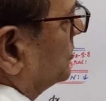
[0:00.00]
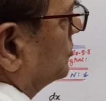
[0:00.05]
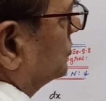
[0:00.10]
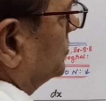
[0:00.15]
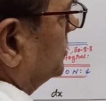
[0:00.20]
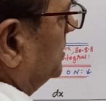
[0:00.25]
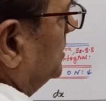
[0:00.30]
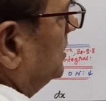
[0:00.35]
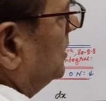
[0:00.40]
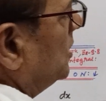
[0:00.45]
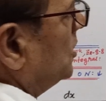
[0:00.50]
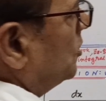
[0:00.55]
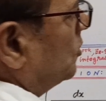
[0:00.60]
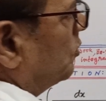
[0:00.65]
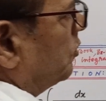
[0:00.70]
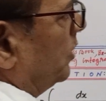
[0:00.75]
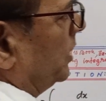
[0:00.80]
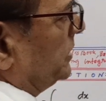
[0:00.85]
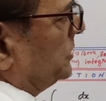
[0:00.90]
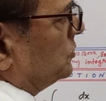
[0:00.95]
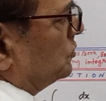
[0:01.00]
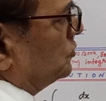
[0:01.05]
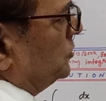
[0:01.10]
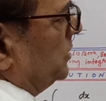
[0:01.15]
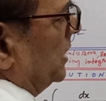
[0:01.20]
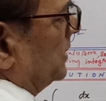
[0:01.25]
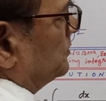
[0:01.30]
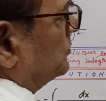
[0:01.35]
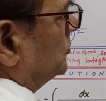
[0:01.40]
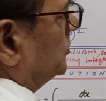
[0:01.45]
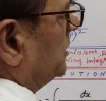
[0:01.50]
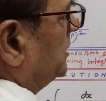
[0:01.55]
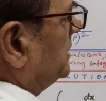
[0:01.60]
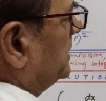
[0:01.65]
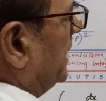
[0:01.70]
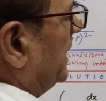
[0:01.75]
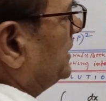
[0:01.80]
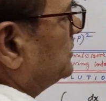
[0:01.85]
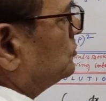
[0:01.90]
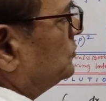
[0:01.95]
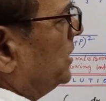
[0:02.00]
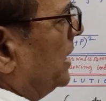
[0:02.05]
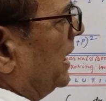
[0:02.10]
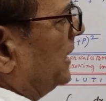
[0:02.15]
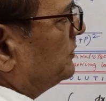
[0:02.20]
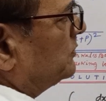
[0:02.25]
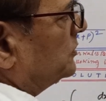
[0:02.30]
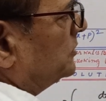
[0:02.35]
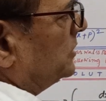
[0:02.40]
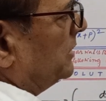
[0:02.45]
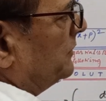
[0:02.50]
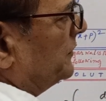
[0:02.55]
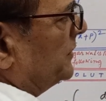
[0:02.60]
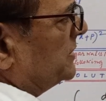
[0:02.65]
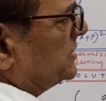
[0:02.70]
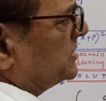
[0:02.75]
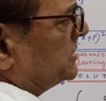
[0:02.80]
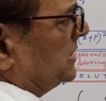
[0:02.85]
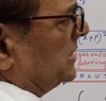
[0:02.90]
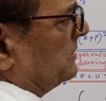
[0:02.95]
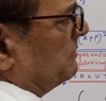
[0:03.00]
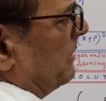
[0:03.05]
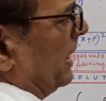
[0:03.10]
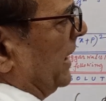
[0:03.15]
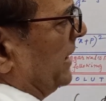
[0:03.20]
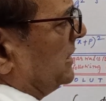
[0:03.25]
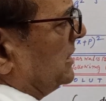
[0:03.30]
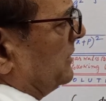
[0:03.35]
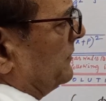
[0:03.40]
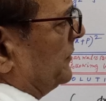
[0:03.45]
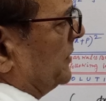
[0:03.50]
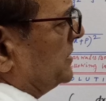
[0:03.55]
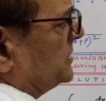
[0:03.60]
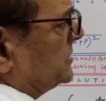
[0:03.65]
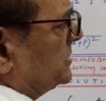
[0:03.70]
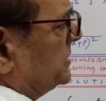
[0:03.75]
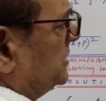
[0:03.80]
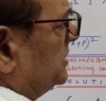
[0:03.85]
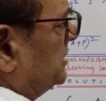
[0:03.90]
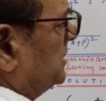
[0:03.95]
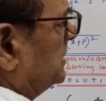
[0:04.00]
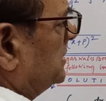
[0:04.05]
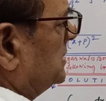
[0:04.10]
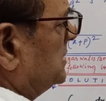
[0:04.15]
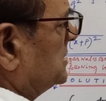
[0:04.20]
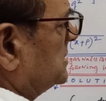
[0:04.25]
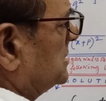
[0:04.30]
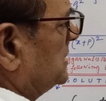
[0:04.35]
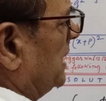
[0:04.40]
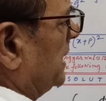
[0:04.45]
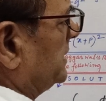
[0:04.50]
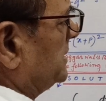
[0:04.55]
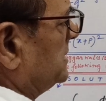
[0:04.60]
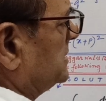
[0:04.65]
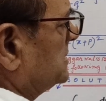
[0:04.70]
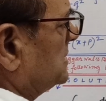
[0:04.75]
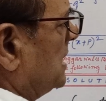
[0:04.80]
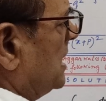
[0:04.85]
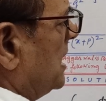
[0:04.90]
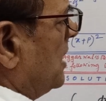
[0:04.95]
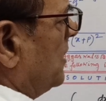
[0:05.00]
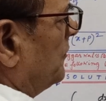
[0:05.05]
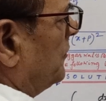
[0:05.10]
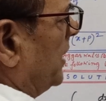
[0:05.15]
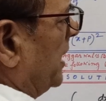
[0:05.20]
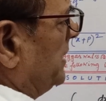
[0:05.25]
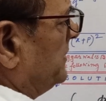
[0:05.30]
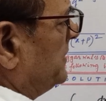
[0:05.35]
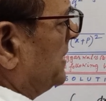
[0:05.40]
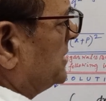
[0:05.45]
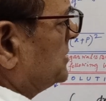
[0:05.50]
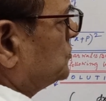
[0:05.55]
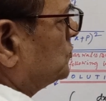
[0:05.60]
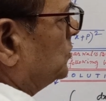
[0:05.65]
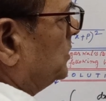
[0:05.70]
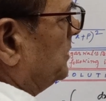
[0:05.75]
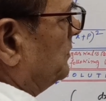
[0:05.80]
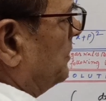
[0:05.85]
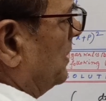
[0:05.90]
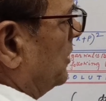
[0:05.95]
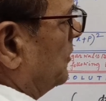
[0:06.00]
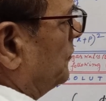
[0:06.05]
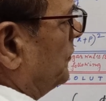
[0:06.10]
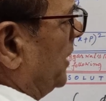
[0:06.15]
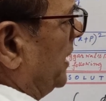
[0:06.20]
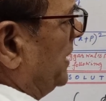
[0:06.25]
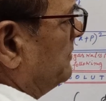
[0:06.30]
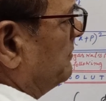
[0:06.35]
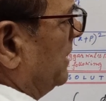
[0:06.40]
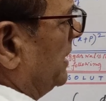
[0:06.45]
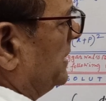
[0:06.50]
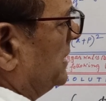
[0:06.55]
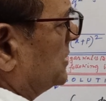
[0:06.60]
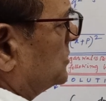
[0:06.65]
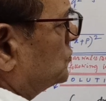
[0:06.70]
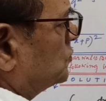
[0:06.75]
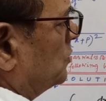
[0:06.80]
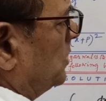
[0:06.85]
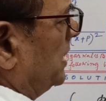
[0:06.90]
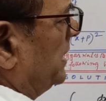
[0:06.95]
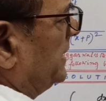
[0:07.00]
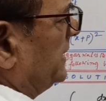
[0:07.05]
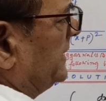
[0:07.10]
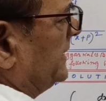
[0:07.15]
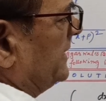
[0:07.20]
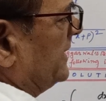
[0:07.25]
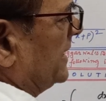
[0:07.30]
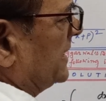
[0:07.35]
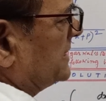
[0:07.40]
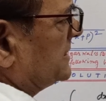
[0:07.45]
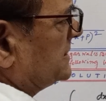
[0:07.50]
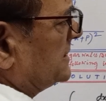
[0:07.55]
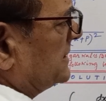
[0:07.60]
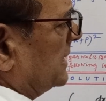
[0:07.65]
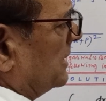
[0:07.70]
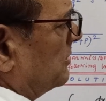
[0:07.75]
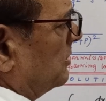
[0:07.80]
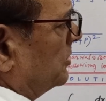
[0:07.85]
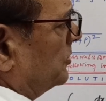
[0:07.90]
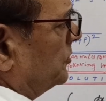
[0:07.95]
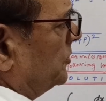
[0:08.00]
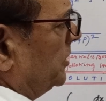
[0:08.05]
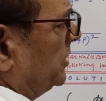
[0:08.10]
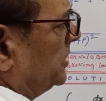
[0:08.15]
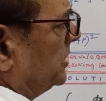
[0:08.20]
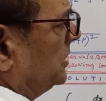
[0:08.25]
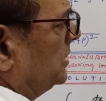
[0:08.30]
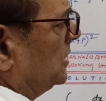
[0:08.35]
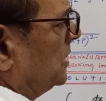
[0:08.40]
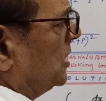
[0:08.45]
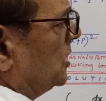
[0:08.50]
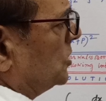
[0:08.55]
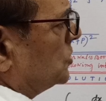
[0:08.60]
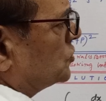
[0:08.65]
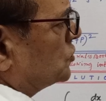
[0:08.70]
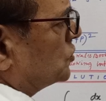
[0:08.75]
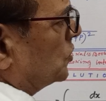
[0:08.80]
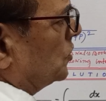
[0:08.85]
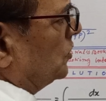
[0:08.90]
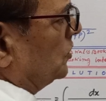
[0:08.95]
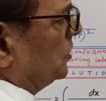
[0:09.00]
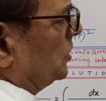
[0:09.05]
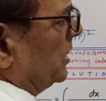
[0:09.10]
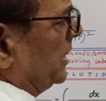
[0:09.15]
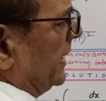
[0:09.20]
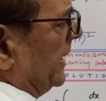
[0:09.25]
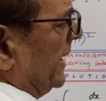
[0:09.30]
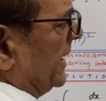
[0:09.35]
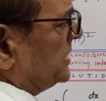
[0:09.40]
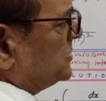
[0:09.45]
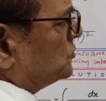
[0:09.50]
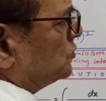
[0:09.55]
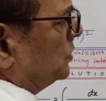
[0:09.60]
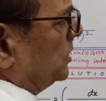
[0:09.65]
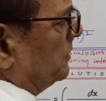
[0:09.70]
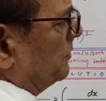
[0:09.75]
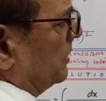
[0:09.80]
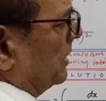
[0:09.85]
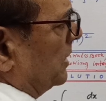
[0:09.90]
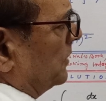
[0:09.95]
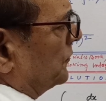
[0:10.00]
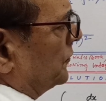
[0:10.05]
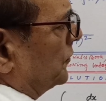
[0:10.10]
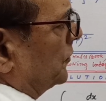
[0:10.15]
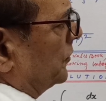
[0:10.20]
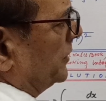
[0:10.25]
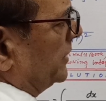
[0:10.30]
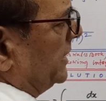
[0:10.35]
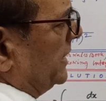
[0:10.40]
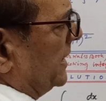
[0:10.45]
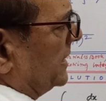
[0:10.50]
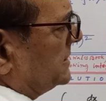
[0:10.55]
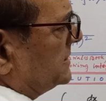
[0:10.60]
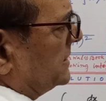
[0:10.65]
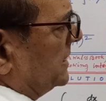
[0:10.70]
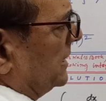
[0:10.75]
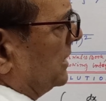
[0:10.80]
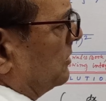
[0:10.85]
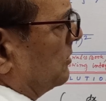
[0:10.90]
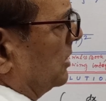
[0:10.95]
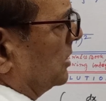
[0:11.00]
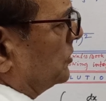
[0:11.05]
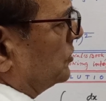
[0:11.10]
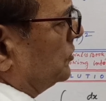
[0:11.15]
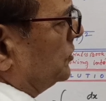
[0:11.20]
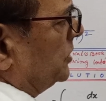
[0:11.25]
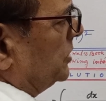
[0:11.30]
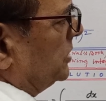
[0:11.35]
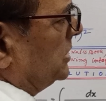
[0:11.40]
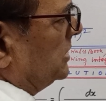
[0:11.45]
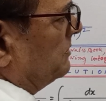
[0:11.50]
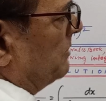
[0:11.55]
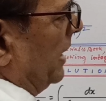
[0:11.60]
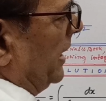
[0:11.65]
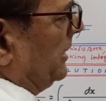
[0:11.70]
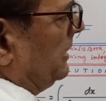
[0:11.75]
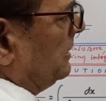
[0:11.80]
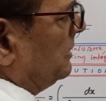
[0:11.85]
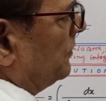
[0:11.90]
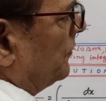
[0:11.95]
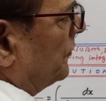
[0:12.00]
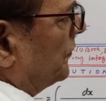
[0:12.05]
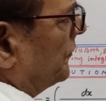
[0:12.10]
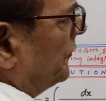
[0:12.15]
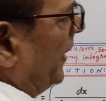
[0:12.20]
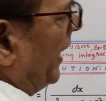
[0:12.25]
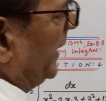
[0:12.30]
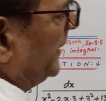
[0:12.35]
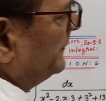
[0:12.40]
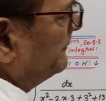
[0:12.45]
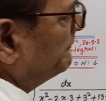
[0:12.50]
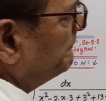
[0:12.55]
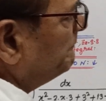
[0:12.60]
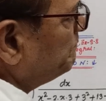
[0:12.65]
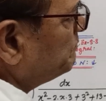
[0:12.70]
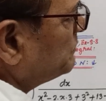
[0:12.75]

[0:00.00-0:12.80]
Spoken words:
to t. What we are putting, that we have to differentiate. By differentiating this, that is 5x to the power 5 minus 1 dx equal to dt. So x to the power 4 dx equal to dt by 5.